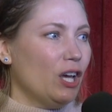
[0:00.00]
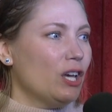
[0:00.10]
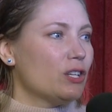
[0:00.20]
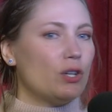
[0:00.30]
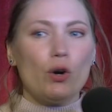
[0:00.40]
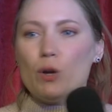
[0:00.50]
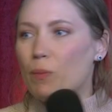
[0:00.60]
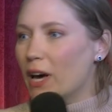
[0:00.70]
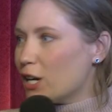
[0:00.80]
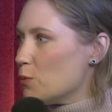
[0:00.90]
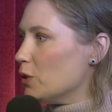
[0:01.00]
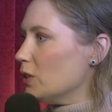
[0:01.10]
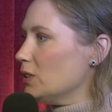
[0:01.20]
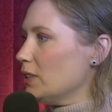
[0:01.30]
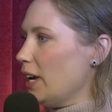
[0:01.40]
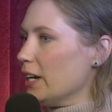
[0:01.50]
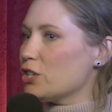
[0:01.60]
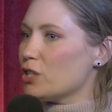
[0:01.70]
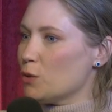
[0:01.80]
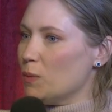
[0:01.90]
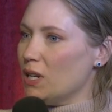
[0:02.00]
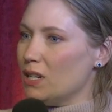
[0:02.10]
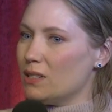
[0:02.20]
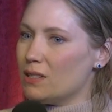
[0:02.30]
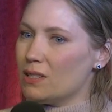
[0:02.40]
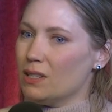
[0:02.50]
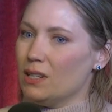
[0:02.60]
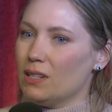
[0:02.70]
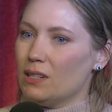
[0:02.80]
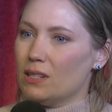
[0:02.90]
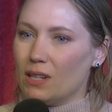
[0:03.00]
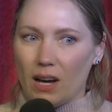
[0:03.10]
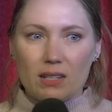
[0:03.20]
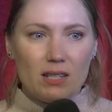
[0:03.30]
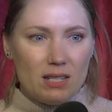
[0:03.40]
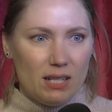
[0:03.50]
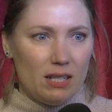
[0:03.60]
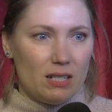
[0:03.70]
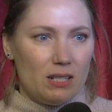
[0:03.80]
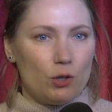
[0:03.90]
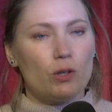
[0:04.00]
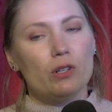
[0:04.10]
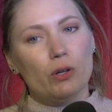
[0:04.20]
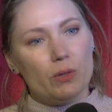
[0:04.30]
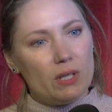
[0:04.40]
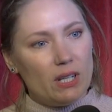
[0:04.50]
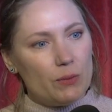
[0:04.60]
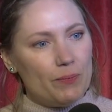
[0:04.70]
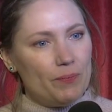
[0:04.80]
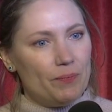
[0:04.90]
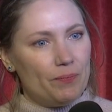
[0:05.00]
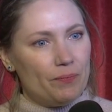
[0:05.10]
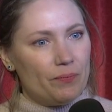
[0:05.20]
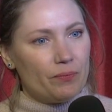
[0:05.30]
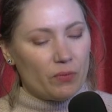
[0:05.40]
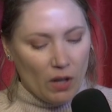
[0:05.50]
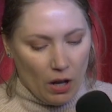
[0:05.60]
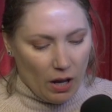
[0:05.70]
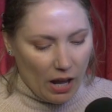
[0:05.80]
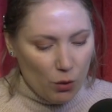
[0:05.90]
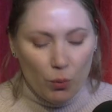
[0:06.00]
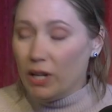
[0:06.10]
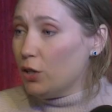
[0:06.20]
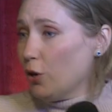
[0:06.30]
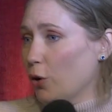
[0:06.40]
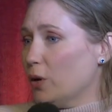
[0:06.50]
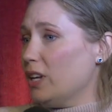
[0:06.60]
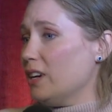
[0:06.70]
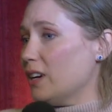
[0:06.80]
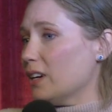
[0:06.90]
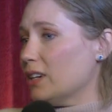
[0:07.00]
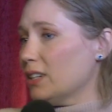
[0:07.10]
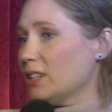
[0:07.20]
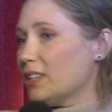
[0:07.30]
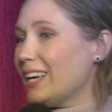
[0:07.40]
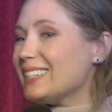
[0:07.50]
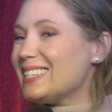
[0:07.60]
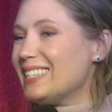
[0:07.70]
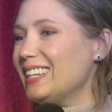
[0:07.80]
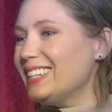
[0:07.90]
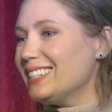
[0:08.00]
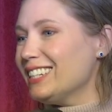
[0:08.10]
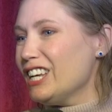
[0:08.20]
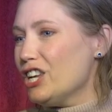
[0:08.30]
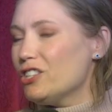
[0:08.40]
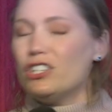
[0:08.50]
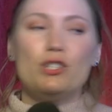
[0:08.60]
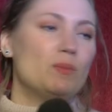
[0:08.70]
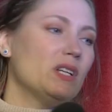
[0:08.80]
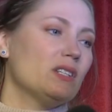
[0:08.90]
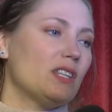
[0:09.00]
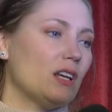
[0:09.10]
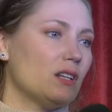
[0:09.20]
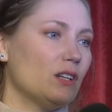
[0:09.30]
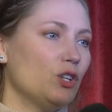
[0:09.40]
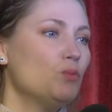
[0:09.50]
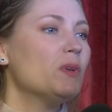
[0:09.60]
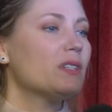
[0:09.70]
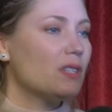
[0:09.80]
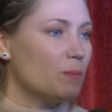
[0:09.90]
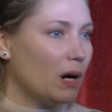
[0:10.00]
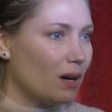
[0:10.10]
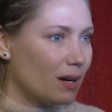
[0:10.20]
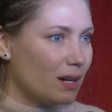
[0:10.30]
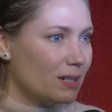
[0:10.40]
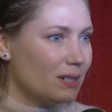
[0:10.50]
So impeccable actually means not to sin, or no sin. And we know here that sin just means that you missed the mark.